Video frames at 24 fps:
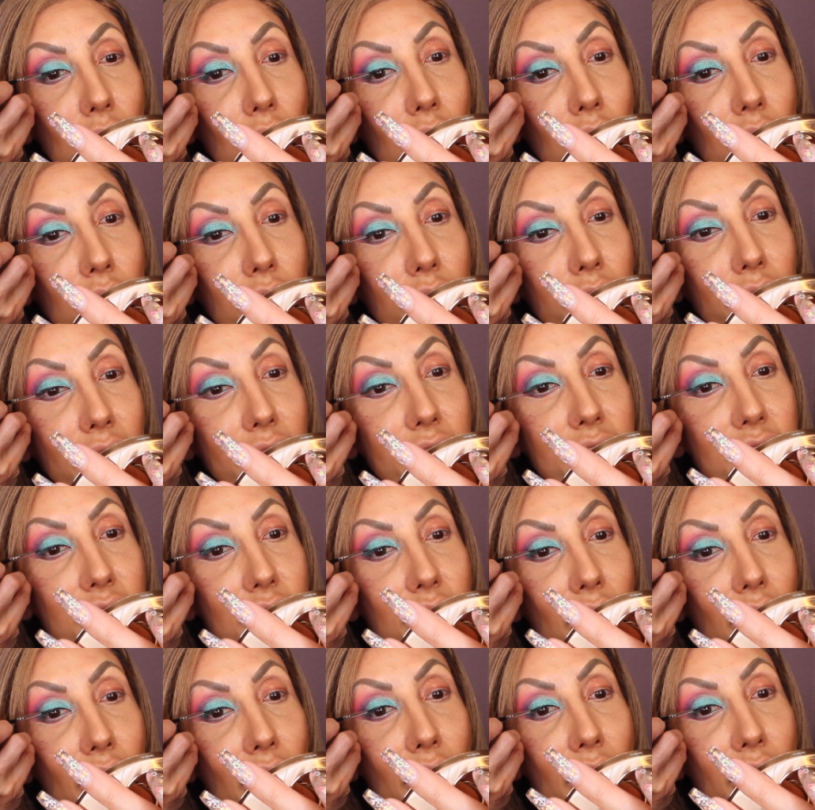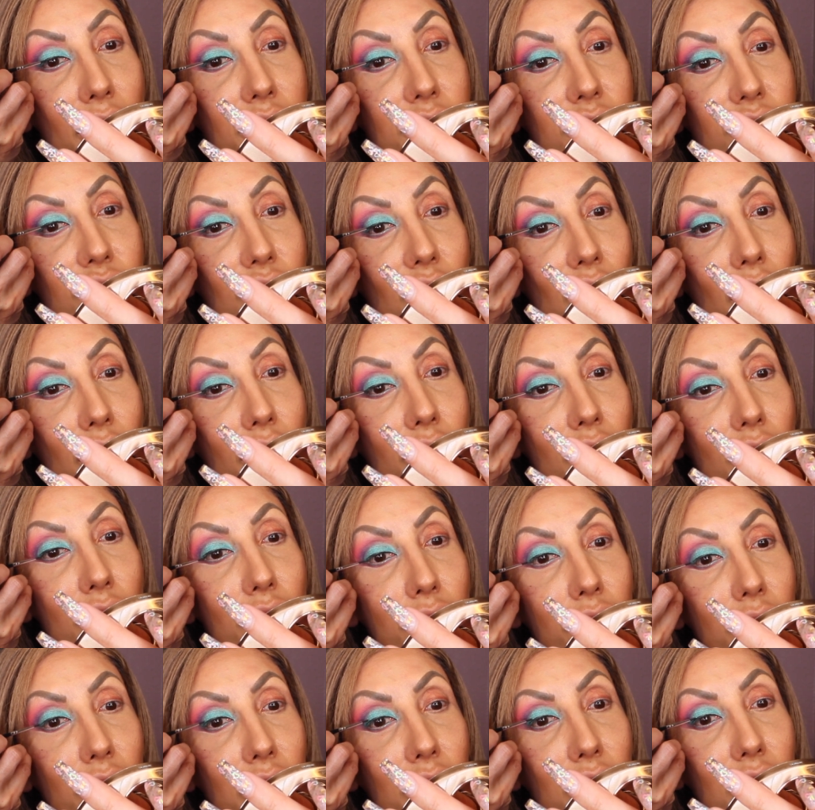All the way to the edge, and
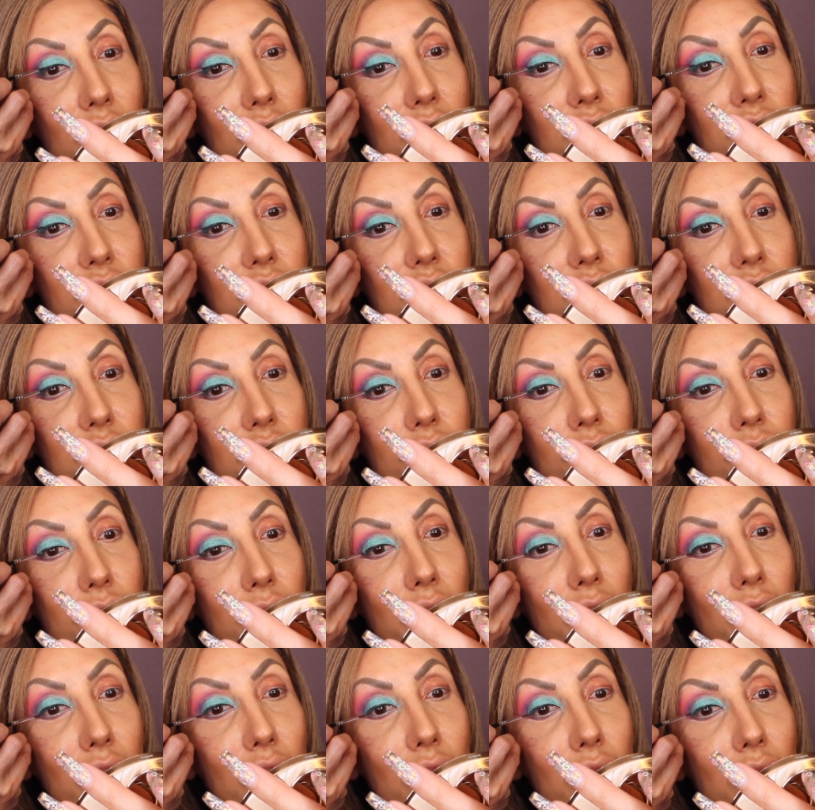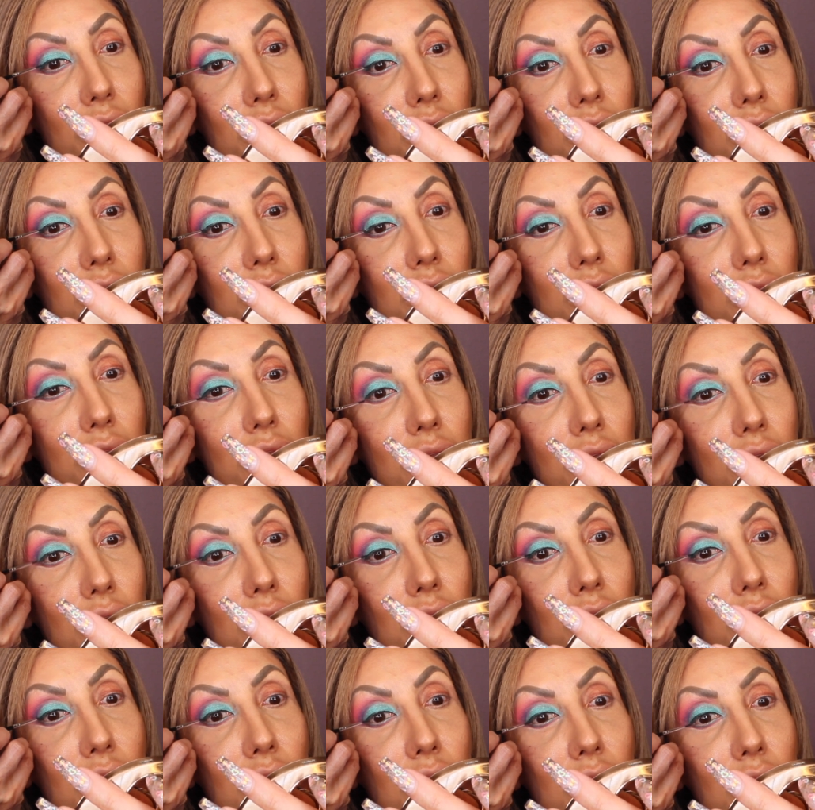then we're gonna just wing it.
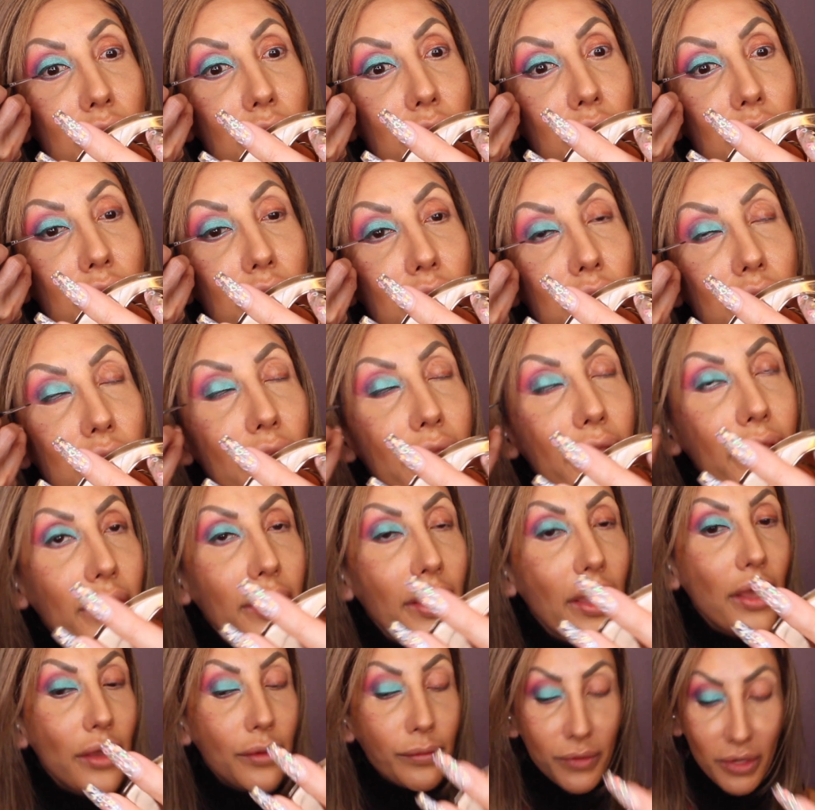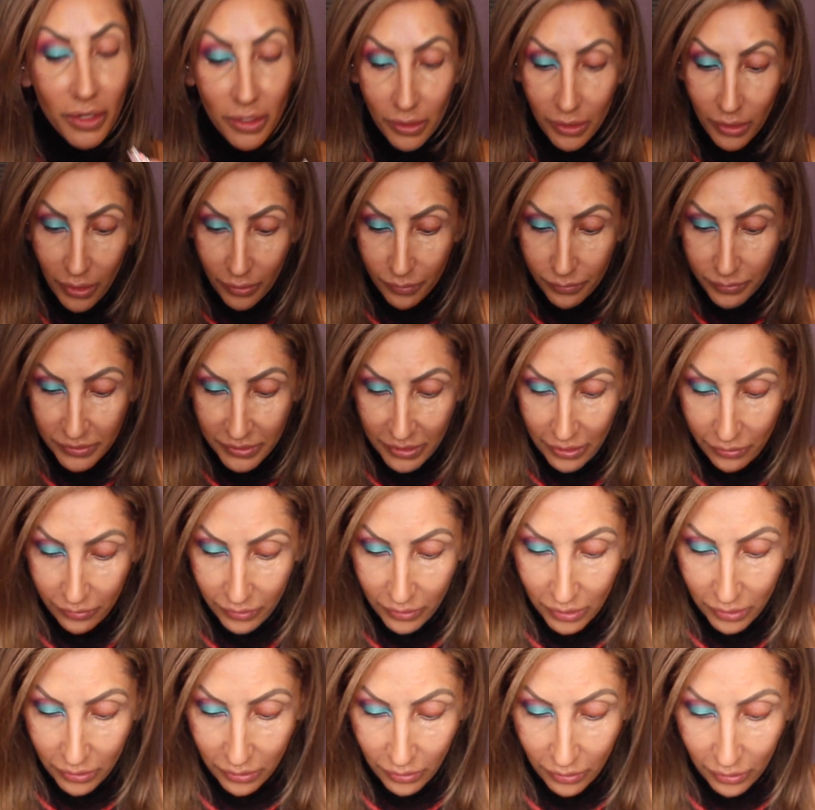Like, I'm gonna come down
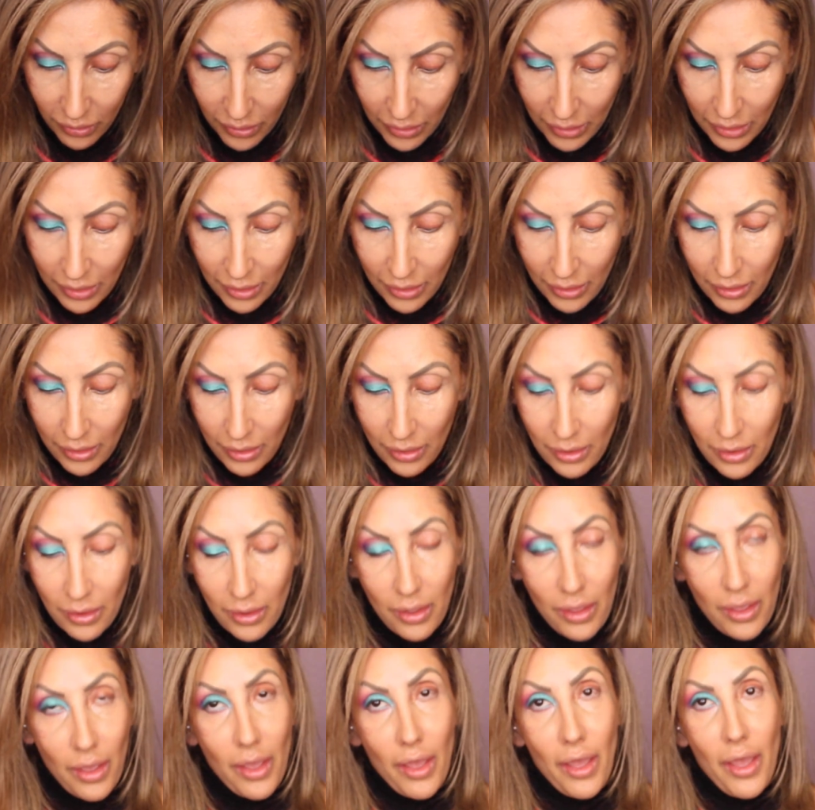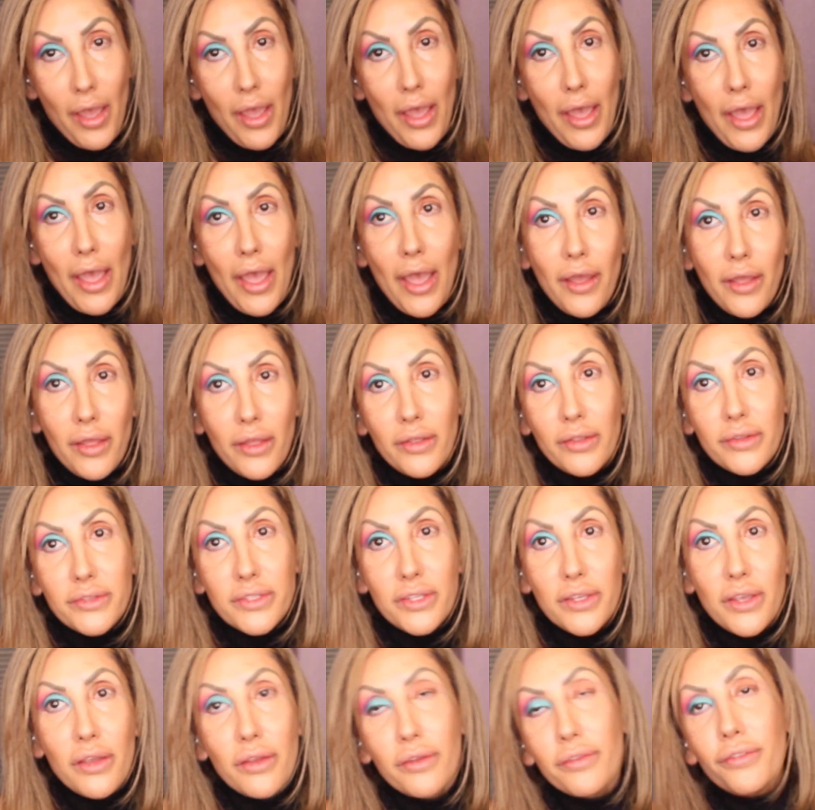here, and
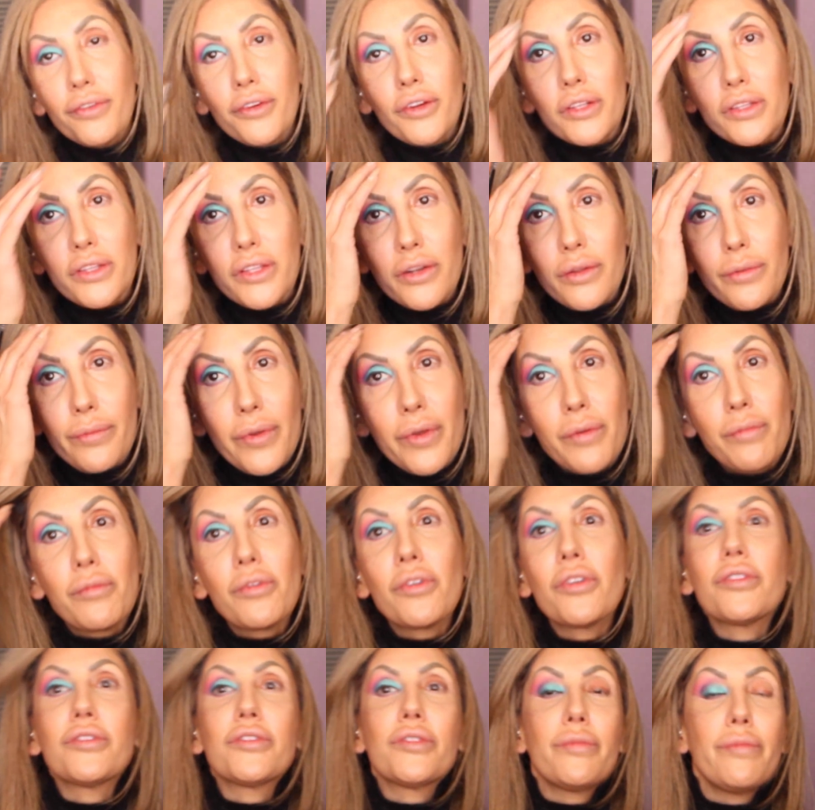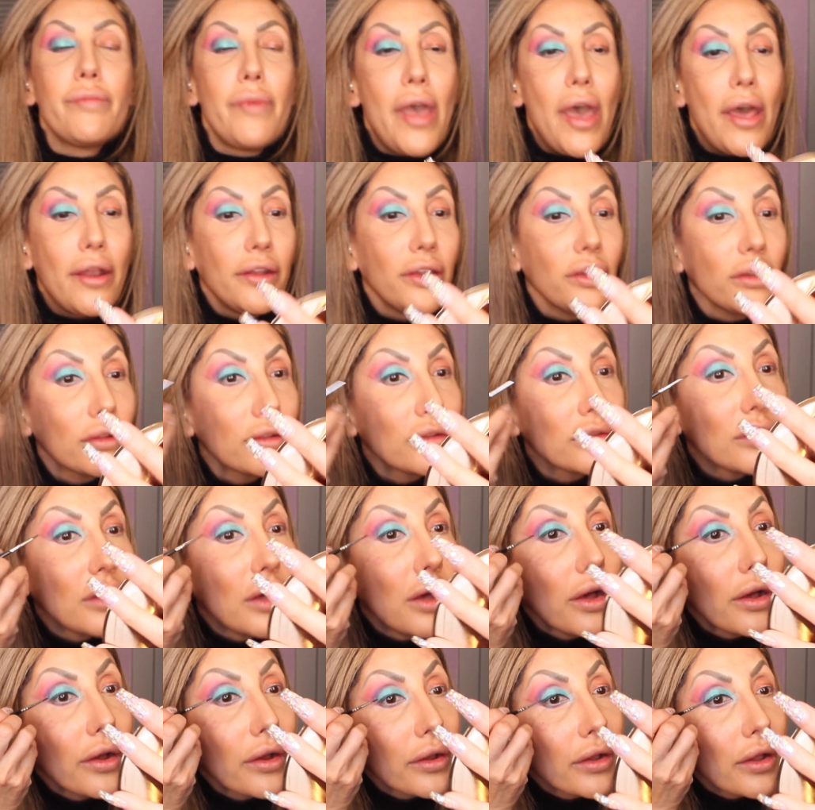for a little bit more dramatic
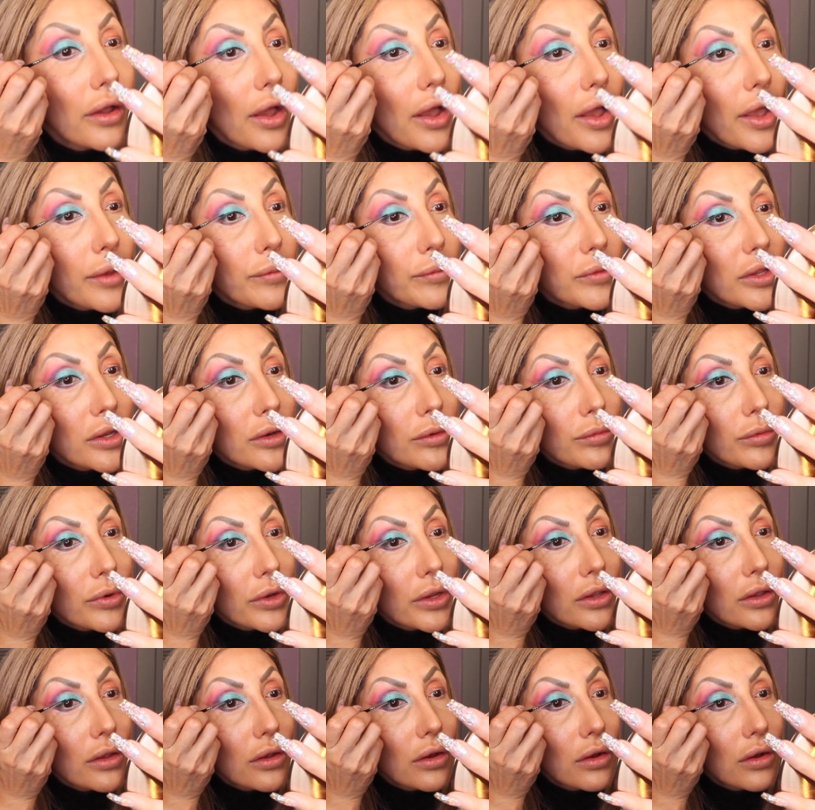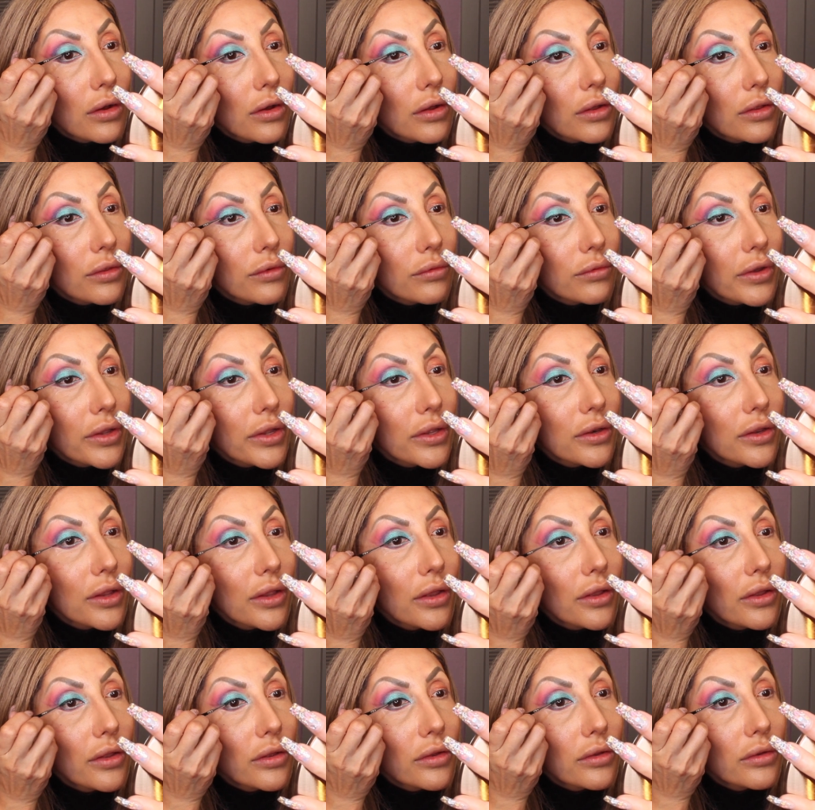look, I'm gonna bring it all the way
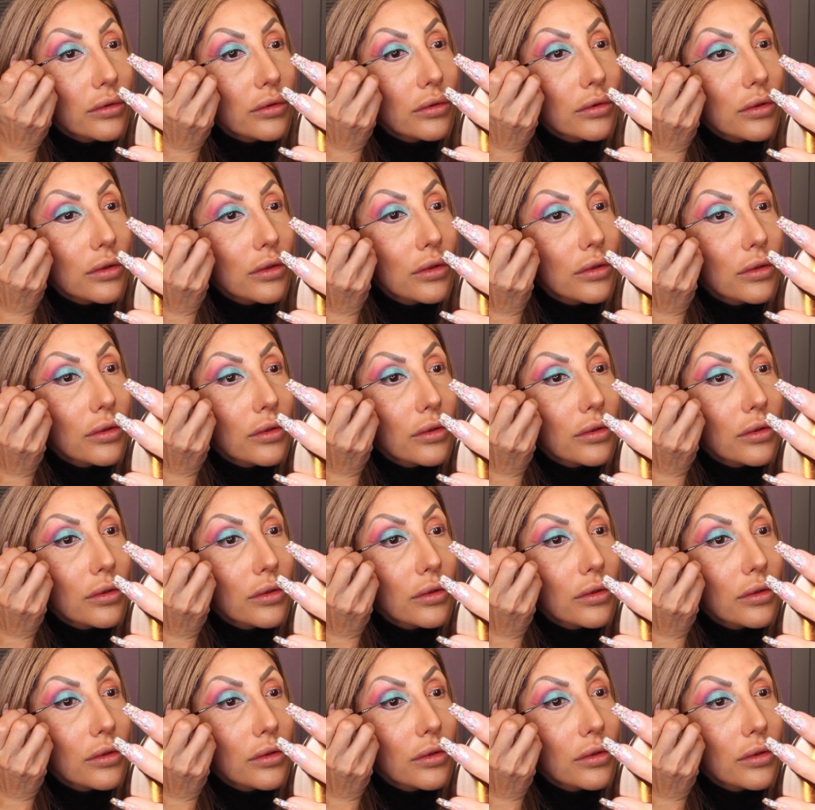down,